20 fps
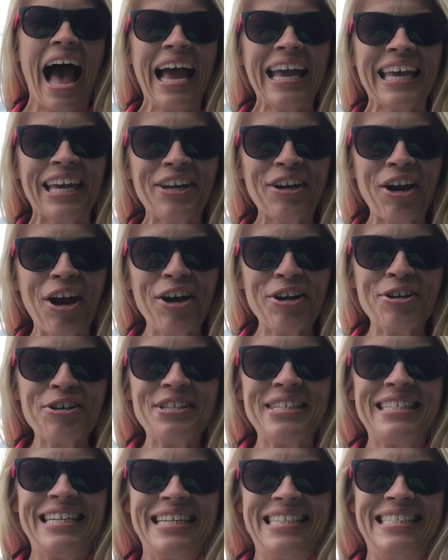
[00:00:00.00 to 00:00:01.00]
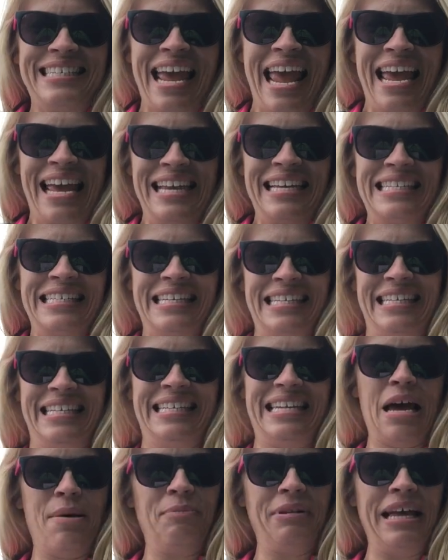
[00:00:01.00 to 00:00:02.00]
Hi, kindergartners. Today's
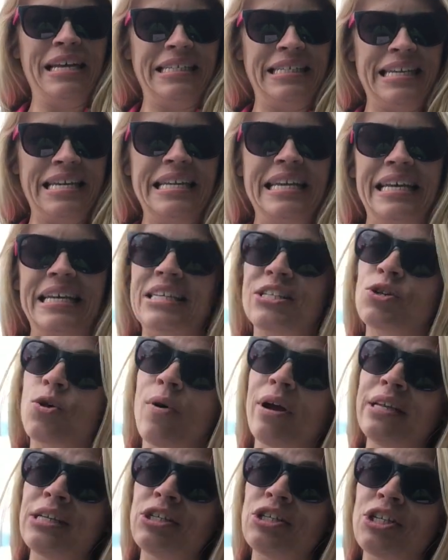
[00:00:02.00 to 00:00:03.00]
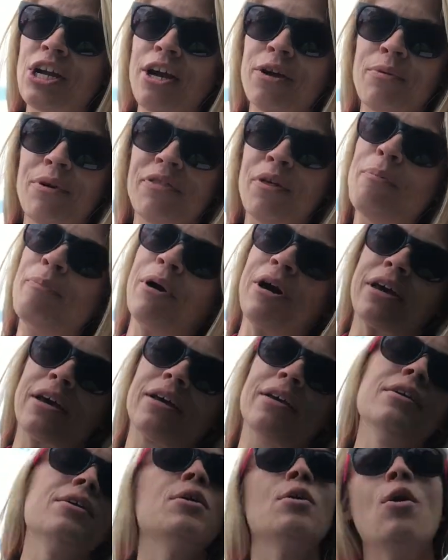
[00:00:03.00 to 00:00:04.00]
STEM lesson is going to start with a book,
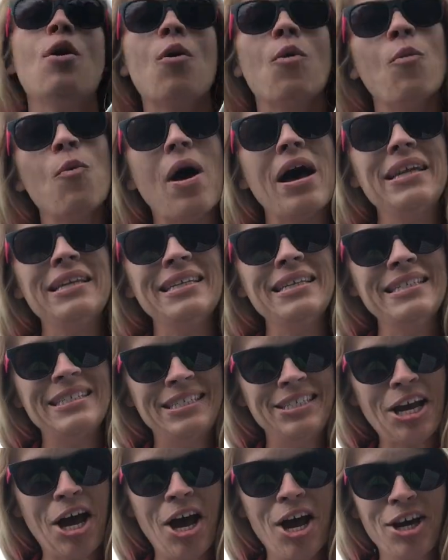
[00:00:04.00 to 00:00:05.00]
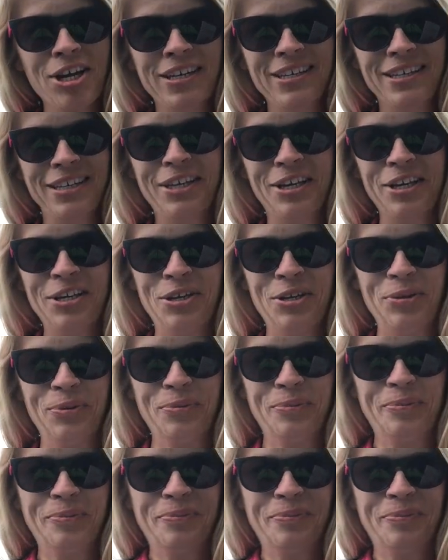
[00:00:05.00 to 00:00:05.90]
One Dog Canoe.